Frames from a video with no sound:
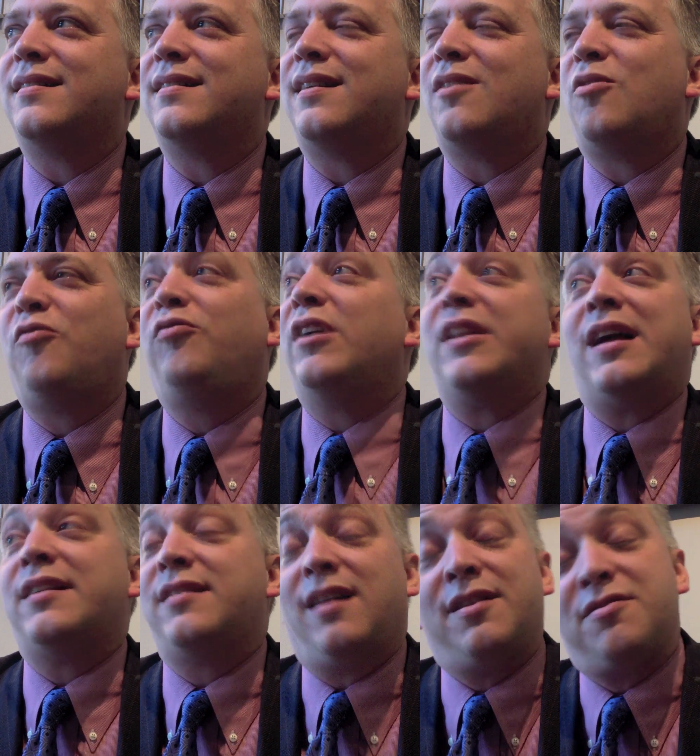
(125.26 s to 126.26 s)
hopefully
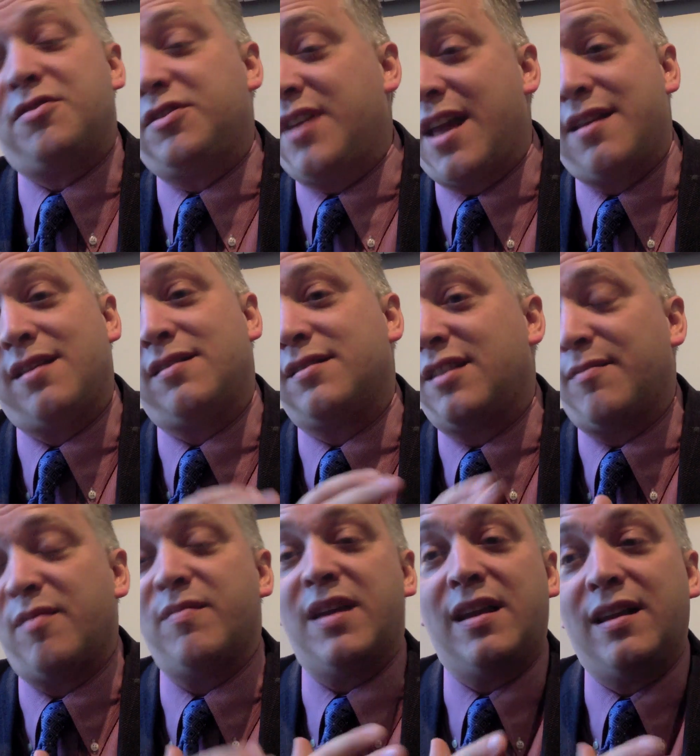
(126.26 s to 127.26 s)
not to understand it in
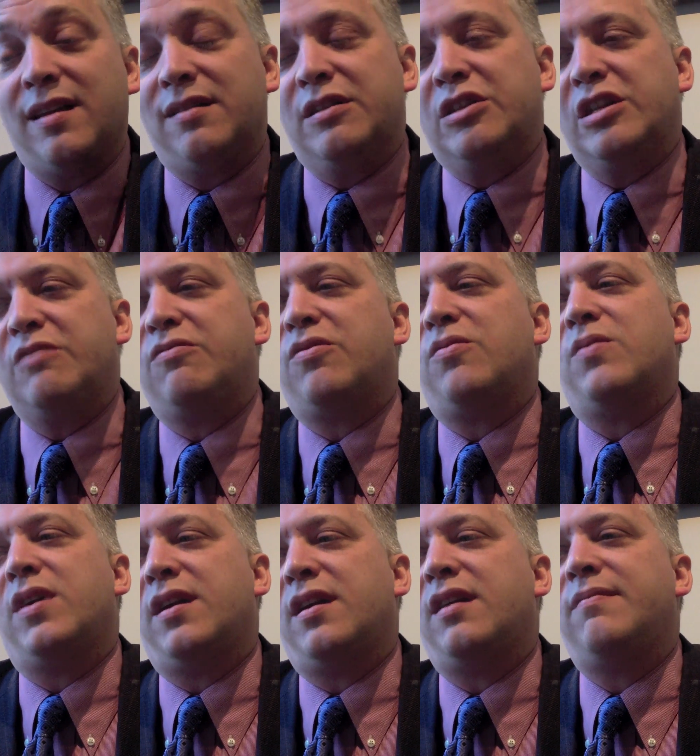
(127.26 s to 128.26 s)
some immediate and general
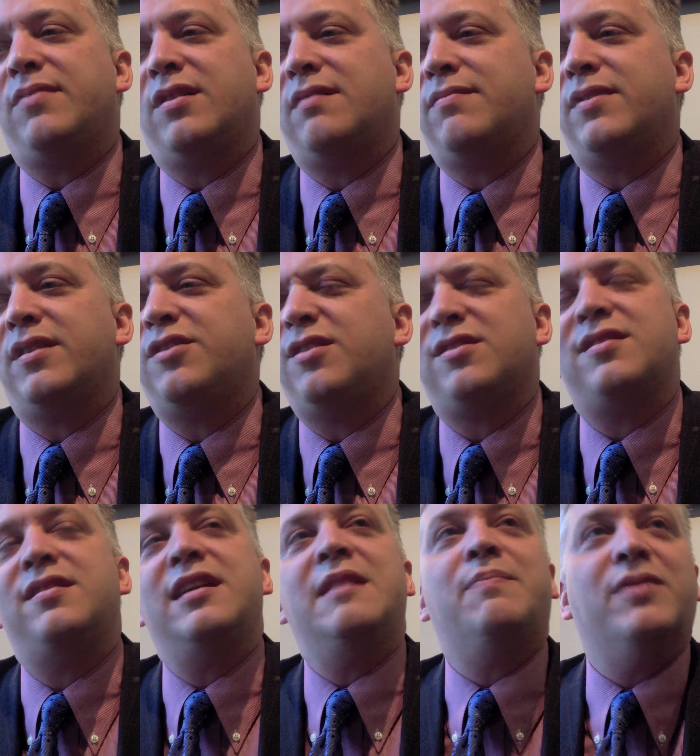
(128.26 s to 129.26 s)
way, but it
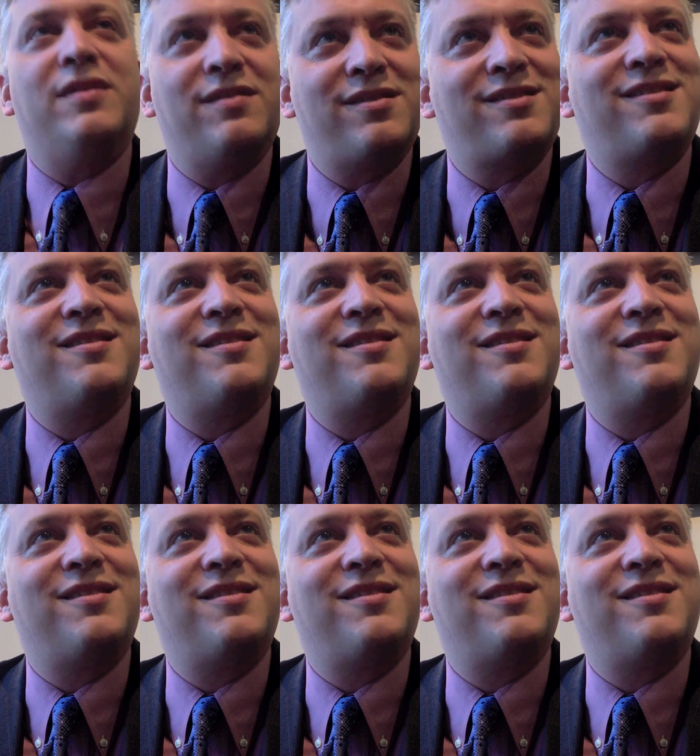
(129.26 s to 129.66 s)
just deepens.